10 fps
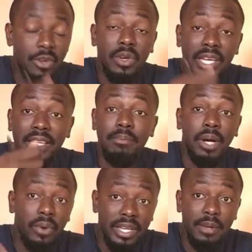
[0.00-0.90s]
educate,
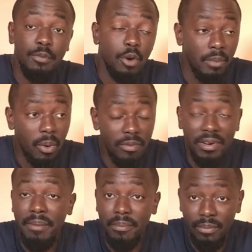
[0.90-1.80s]
empower, and inform our
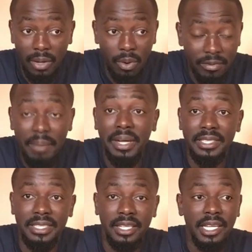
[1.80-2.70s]
farm, our
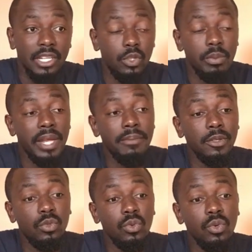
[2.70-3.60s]
farmers to be
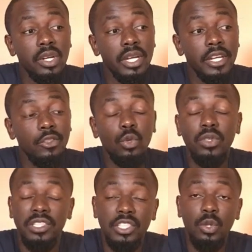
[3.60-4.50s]
able to
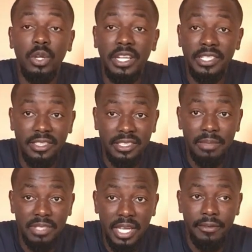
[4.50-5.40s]
do these inoculations
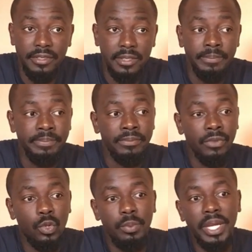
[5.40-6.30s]
themselves,
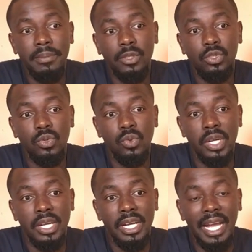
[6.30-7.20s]
to be able to
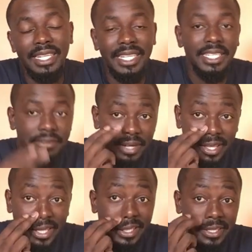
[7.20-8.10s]

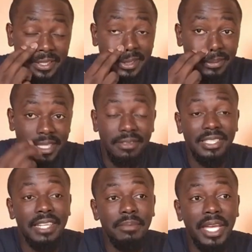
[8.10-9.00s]
identify the illness
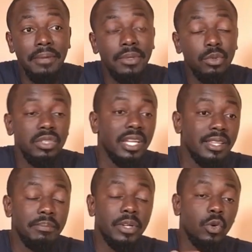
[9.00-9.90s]
themselves and be able to
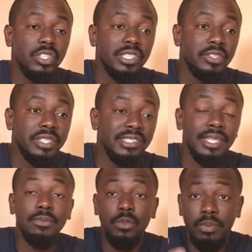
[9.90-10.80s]
take the precautionary
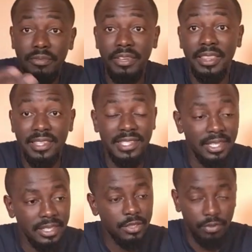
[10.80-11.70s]
steps to prevent this
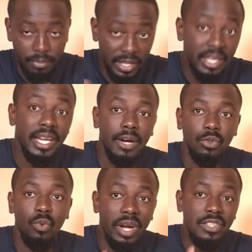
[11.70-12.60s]
illness from breaking
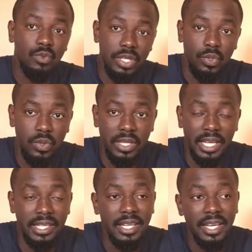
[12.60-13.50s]
out. Once we do
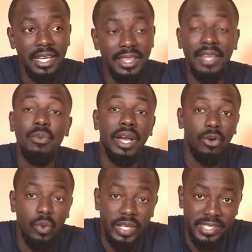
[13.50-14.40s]
that, then we are
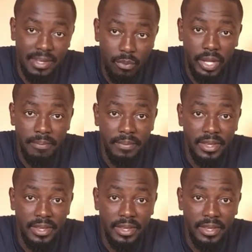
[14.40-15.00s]
going somewhere.